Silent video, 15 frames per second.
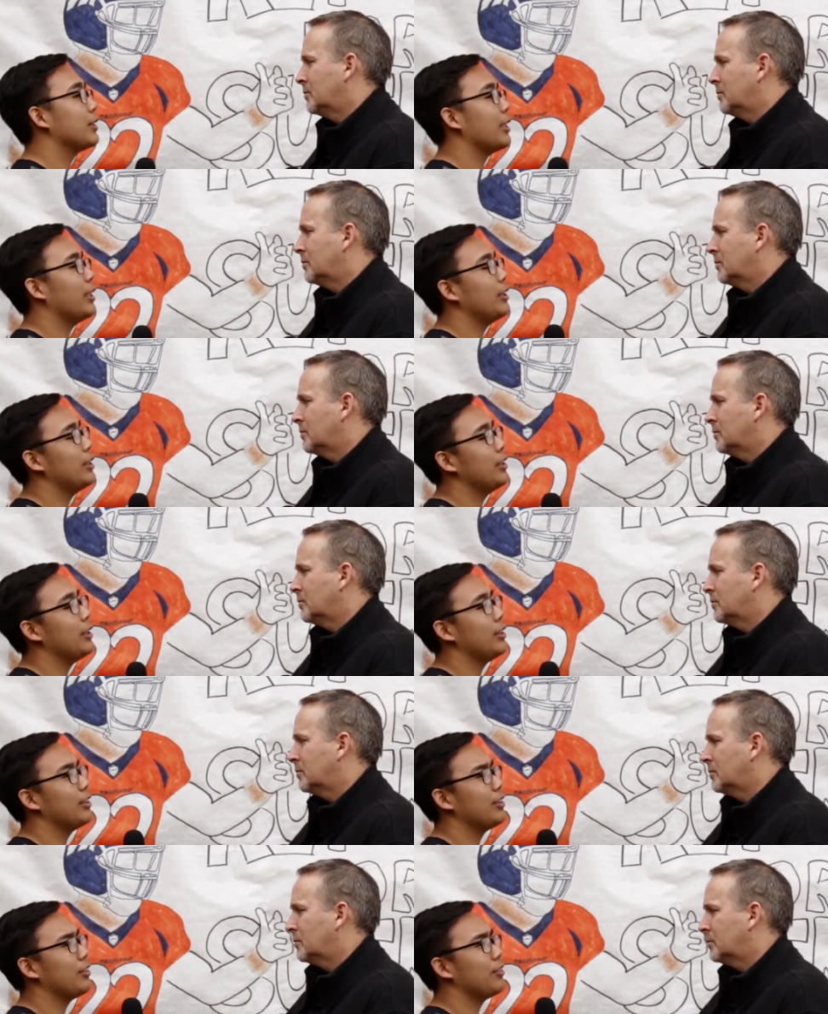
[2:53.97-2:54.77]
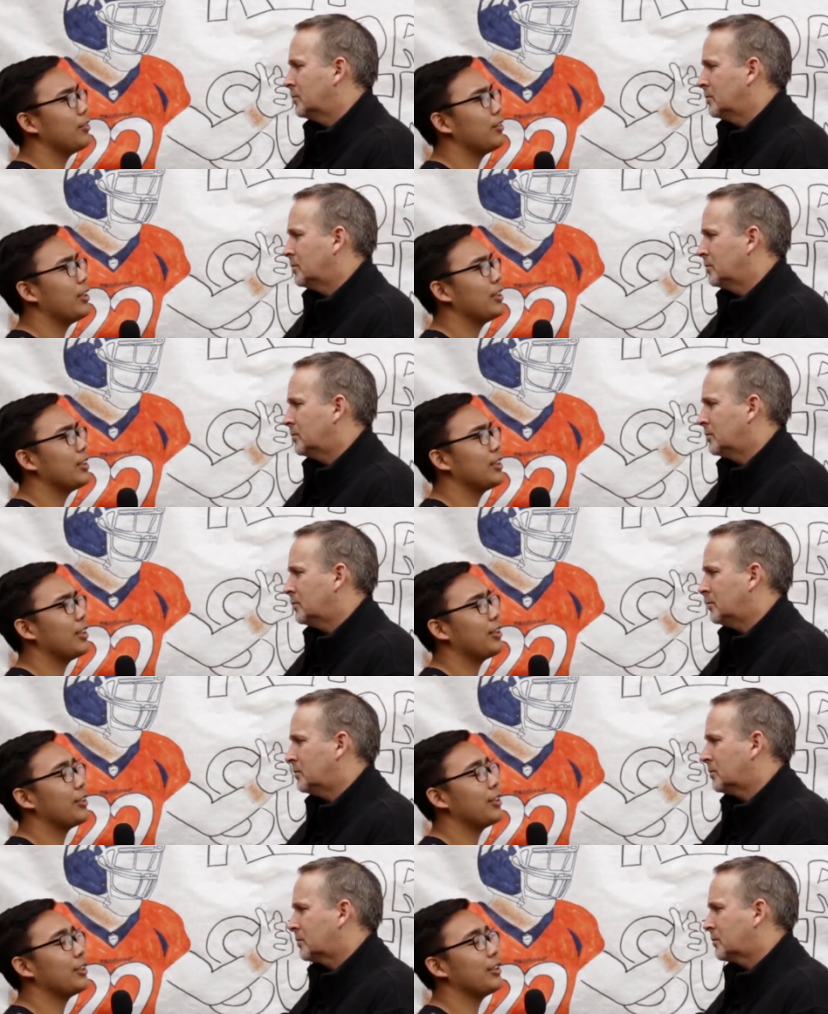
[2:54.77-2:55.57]
Speaker 1: any
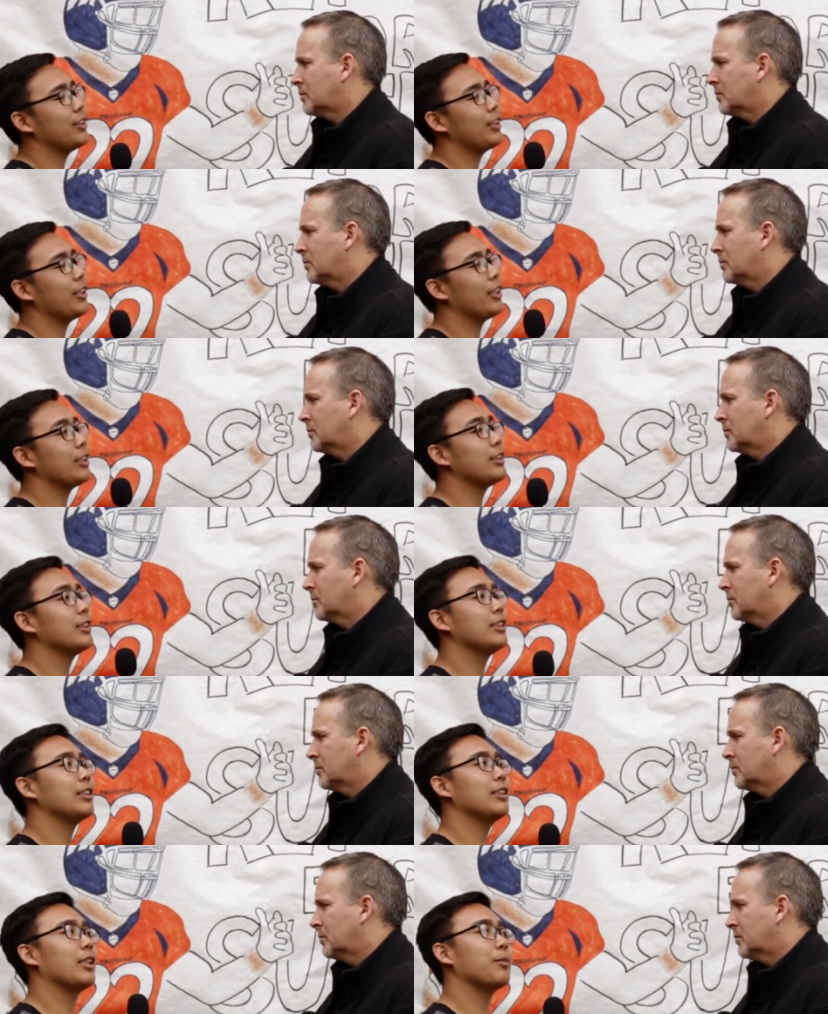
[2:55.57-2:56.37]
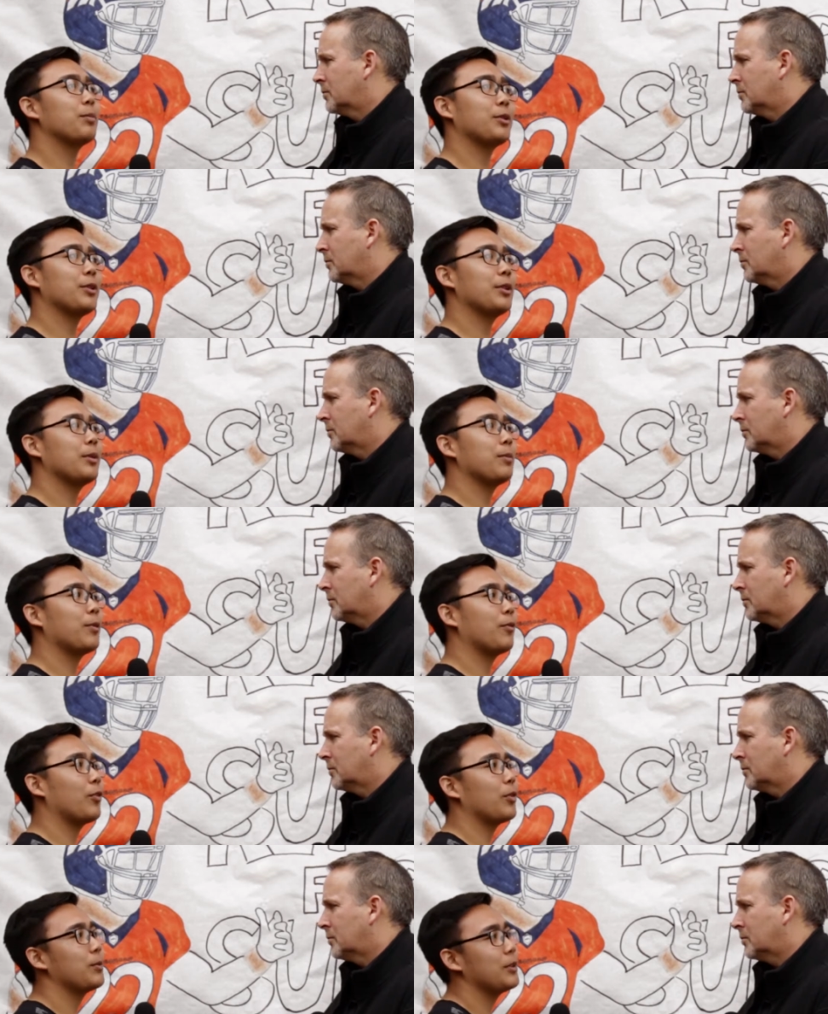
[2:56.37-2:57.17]
necessarily exemplary
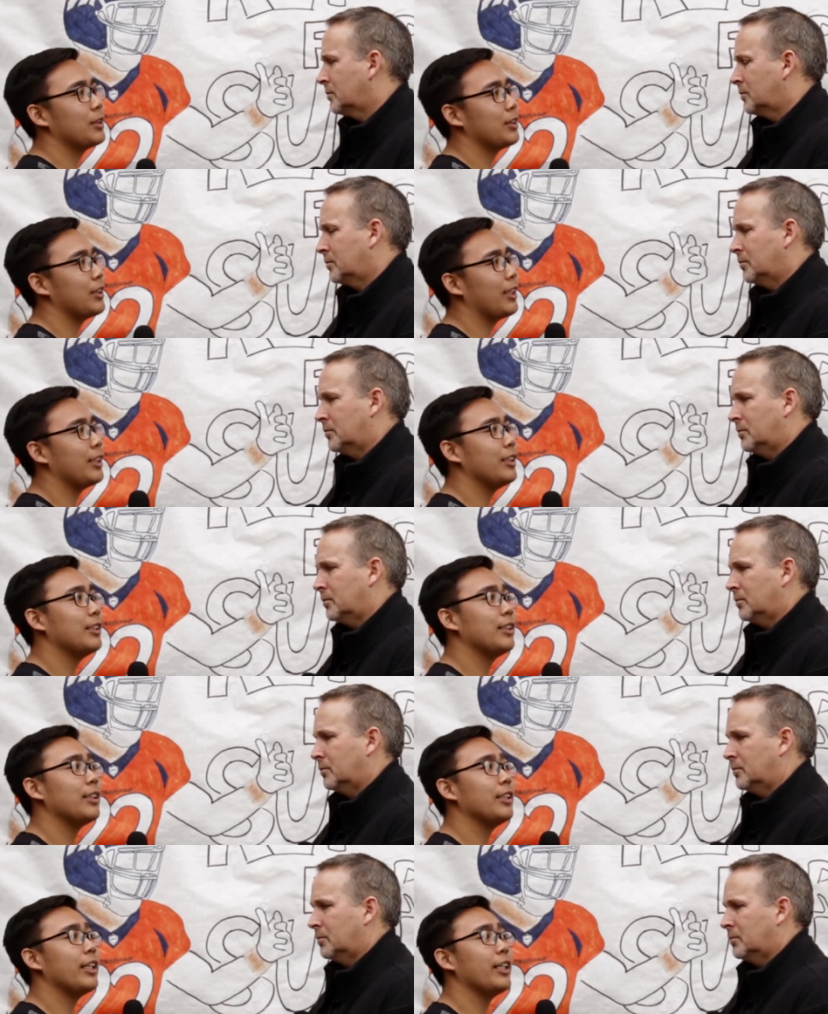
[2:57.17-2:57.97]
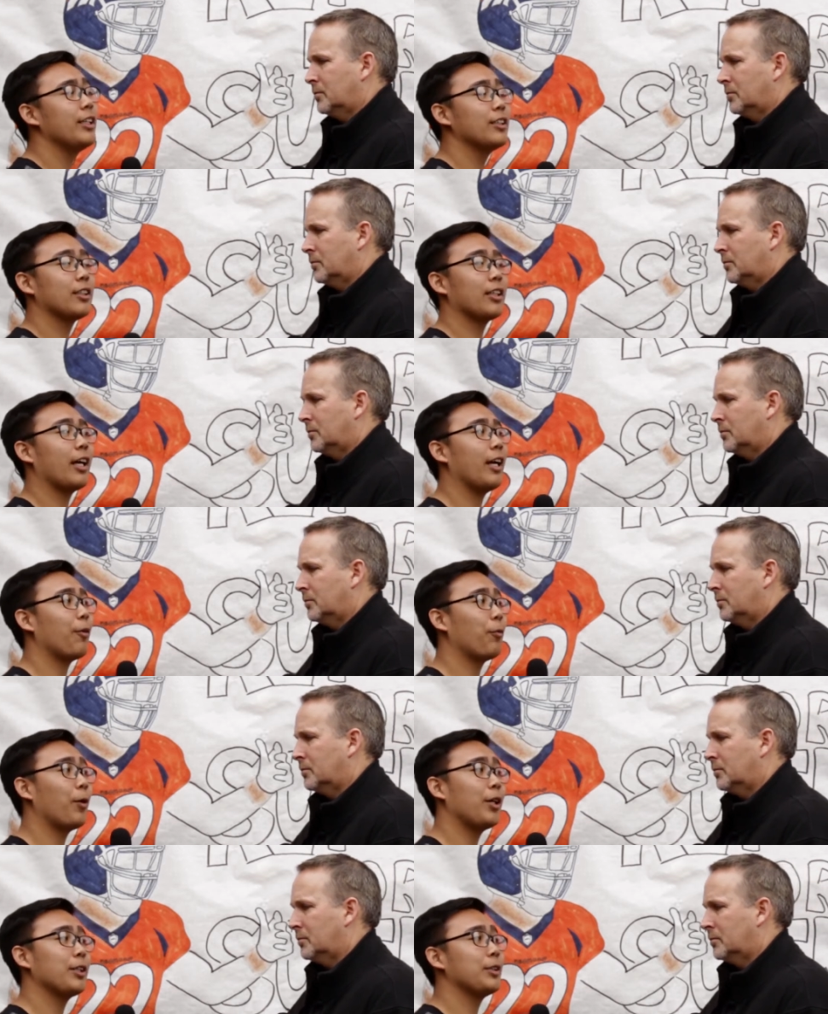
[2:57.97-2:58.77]
performances that he did here
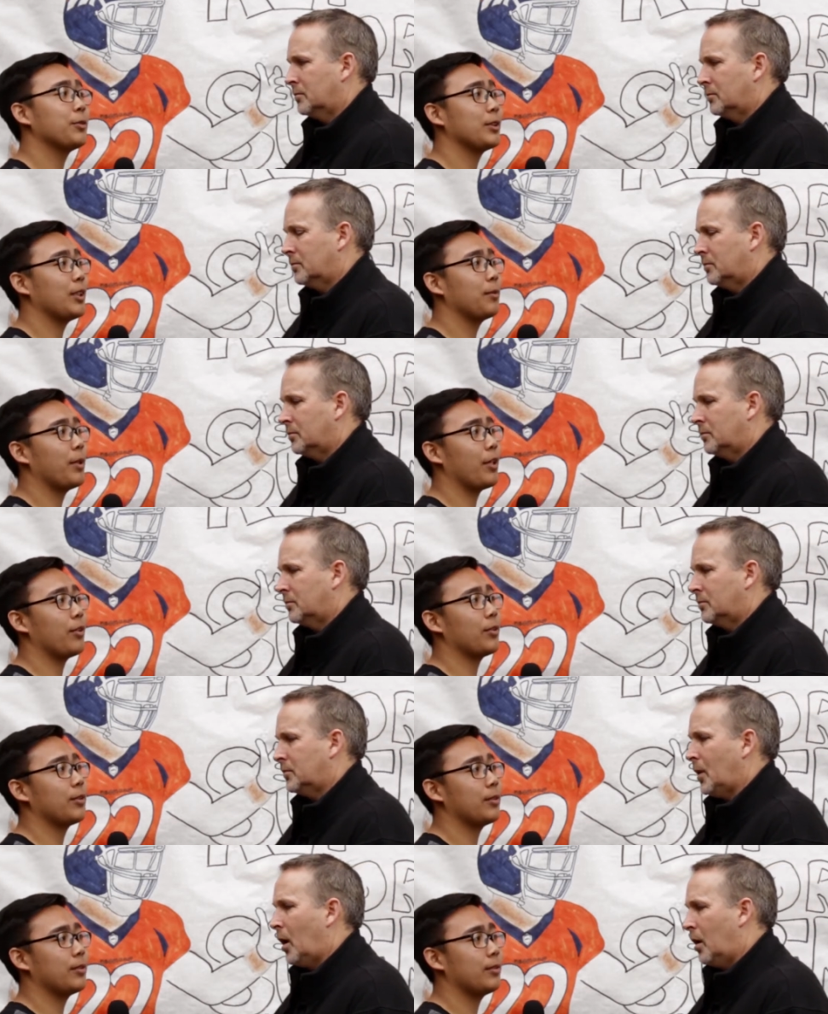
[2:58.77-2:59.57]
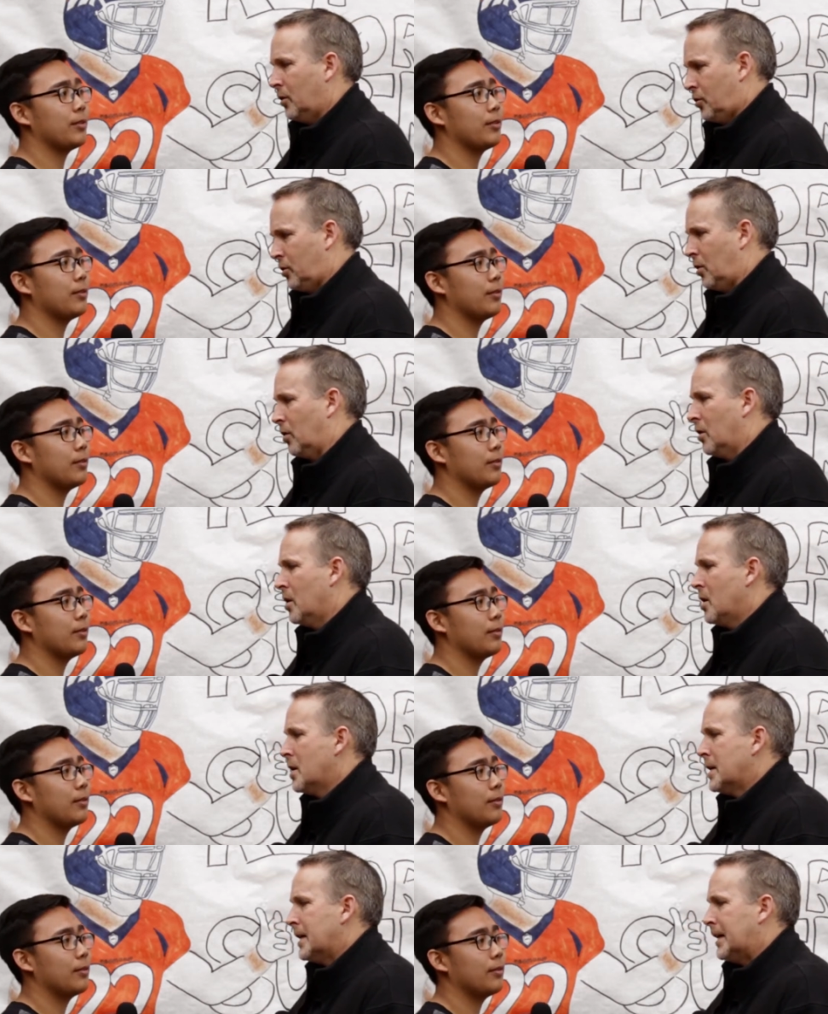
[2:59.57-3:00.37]
while he was at Bethel?
Speaker 2: Sure.
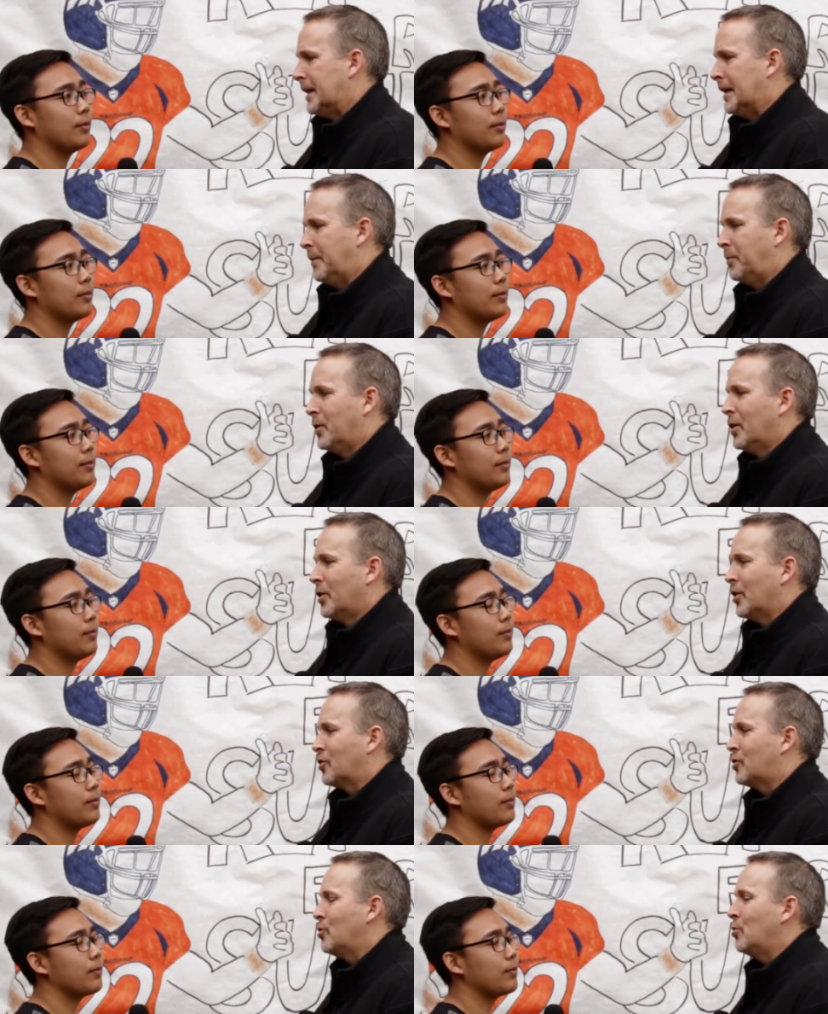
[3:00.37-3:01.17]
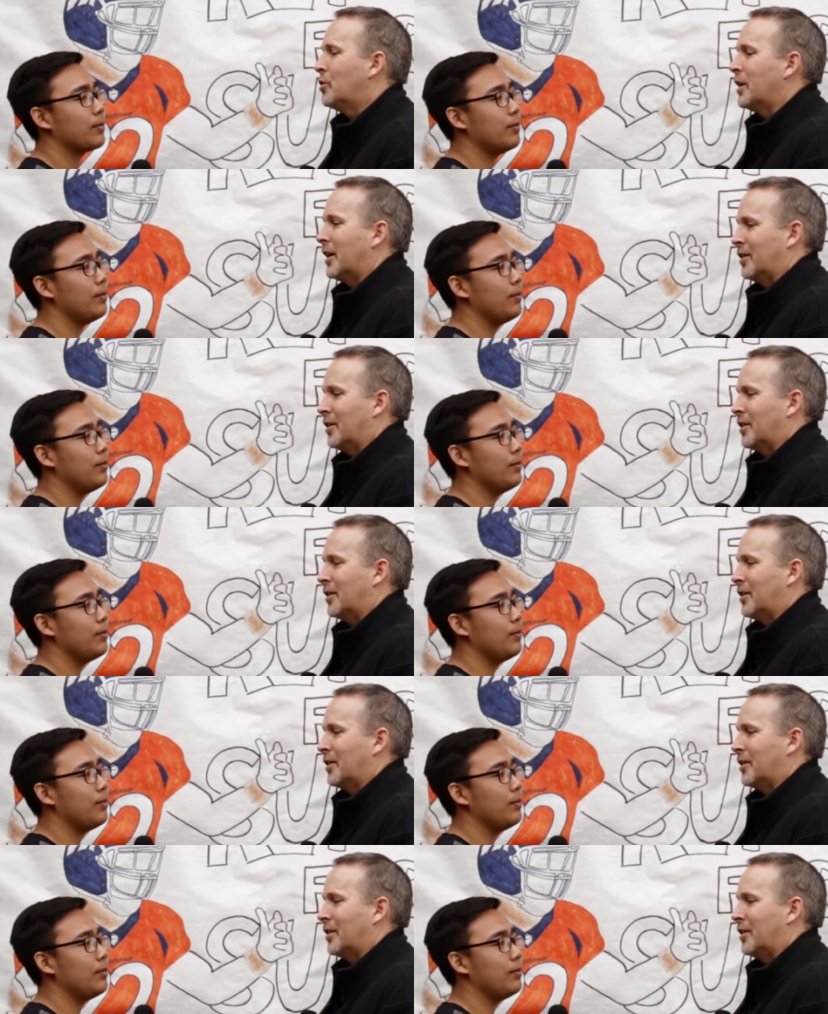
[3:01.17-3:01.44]
Um, there's two things,